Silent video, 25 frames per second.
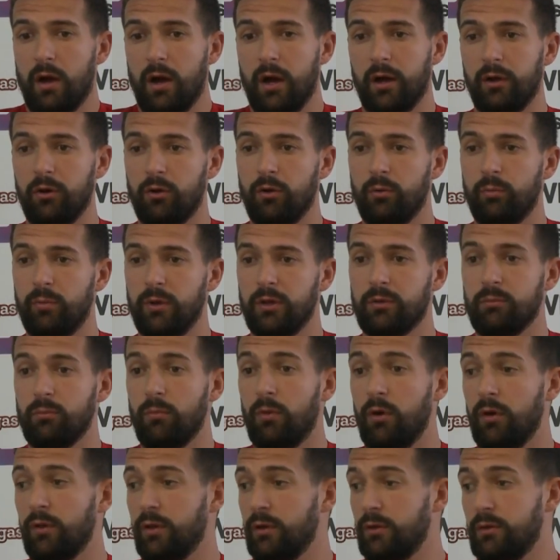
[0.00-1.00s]
I know a bit
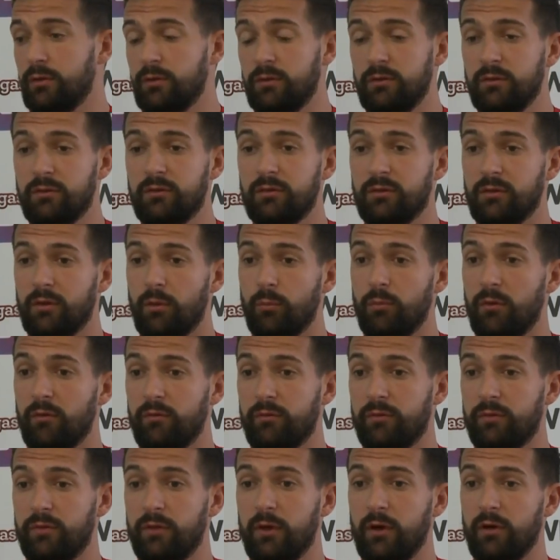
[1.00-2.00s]
more than some
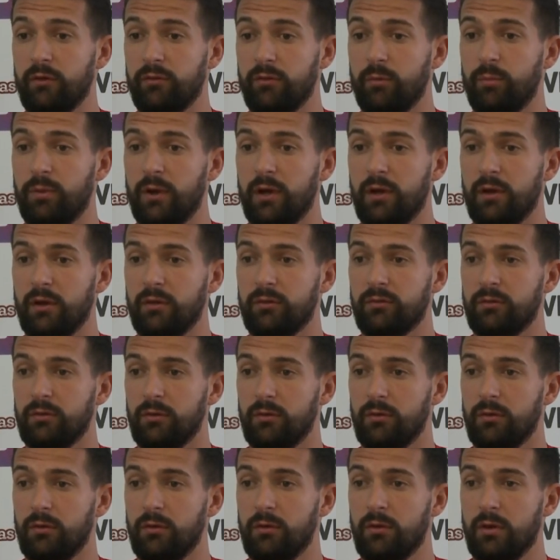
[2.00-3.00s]
of the other players.
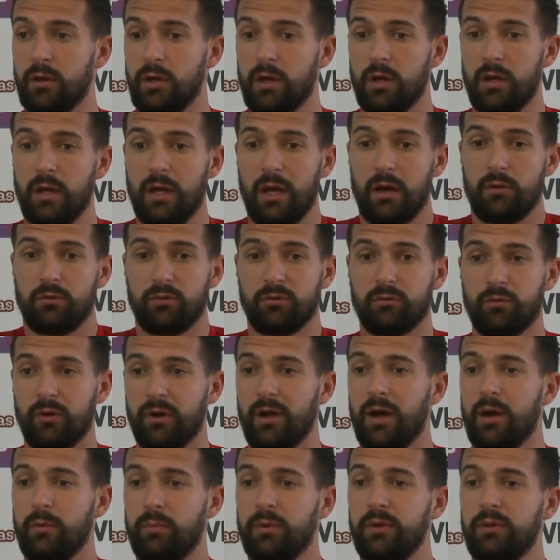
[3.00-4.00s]
So yeah, I was
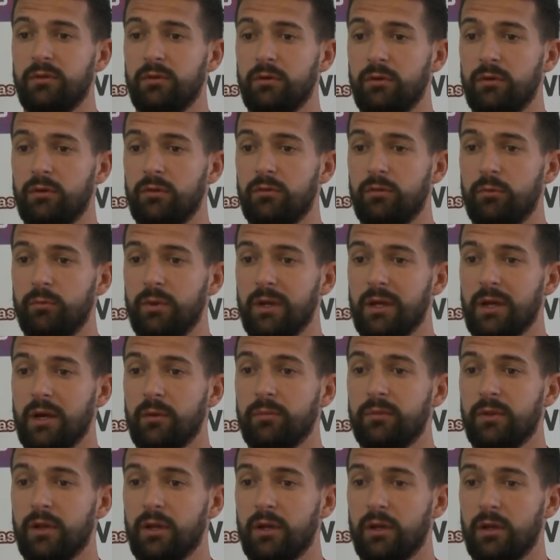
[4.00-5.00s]
quite happy to be
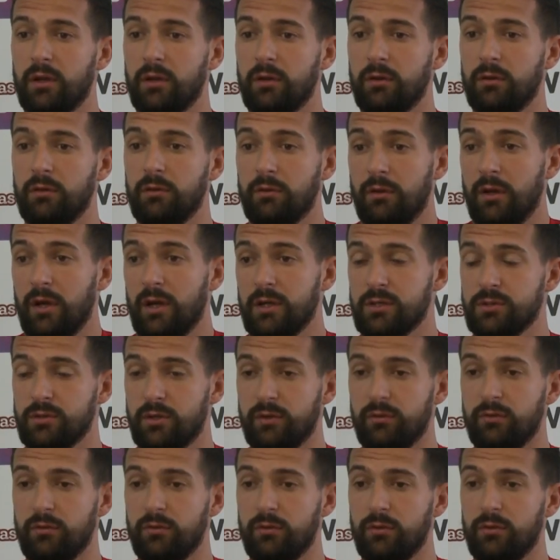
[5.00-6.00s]
captain, and I
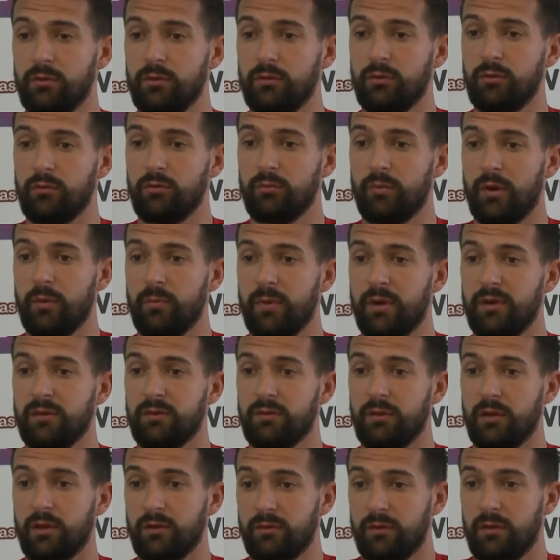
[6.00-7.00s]
try to do my
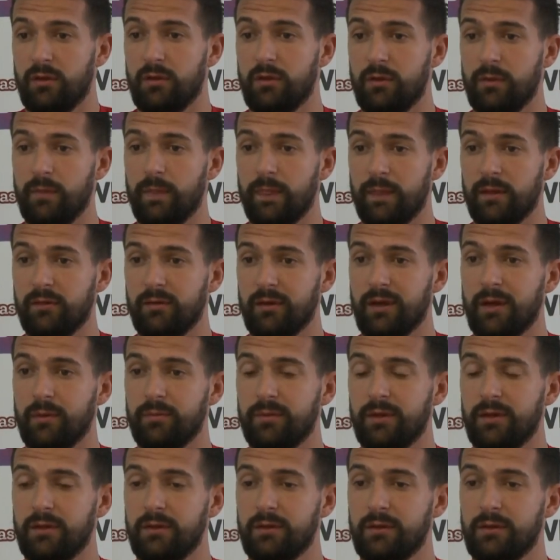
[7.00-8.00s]
best as a
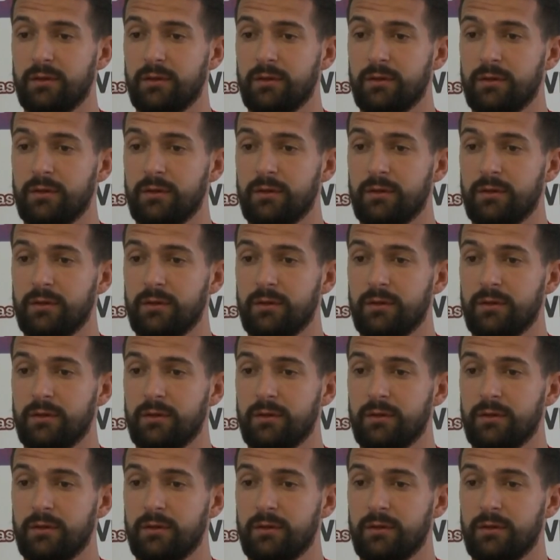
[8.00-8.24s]
captain.